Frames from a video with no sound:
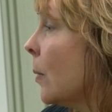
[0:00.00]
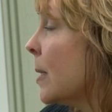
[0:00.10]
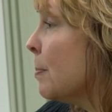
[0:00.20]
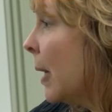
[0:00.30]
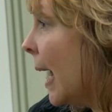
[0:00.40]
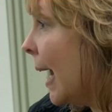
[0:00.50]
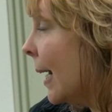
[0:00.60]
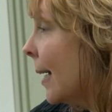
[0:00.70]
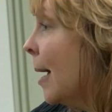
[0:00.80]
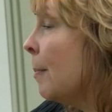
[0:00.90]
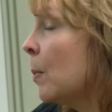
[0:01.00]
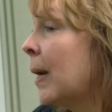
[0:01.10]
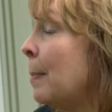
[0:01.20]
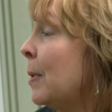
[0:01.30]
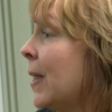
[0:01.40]
it was blank. But when
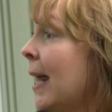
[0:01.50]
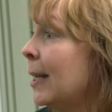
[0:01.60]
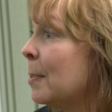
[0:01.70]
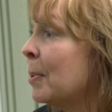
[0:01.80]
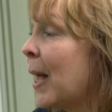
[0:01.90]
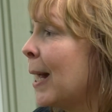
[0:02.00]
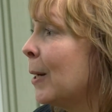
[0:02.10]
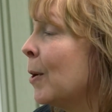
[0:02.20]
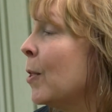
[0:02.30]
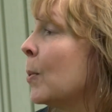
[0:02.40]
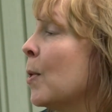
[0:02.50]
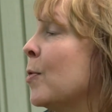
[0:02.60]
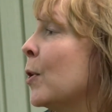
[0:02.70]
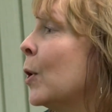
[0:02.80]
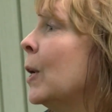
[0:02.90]
I put that in the player, there were
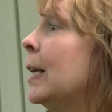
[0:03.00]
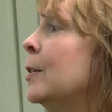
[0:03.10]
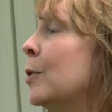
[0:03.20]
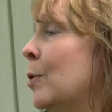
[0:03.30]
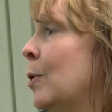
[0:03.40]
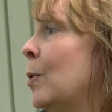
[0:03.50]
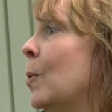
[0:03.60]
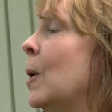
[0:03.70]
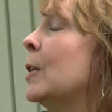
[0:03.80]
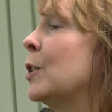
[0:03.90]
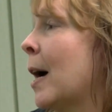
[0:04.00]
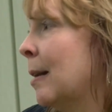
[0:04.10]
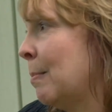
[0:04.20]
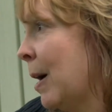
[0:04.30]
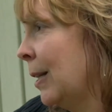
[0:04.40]
32
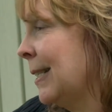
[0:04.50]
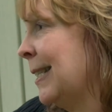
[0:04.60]
Johnny Mullins